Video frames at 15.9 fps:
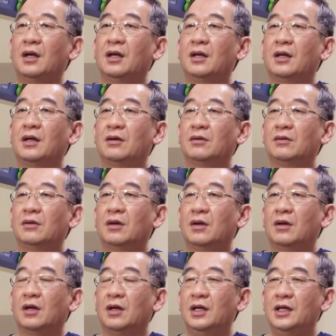Now,
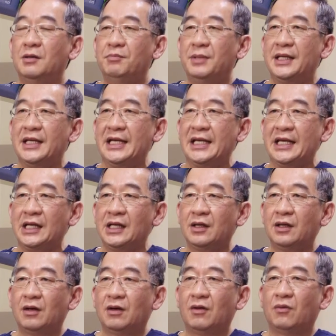in the
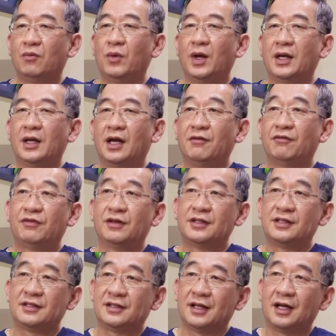beginning, when I
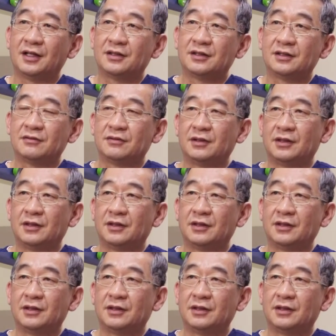first started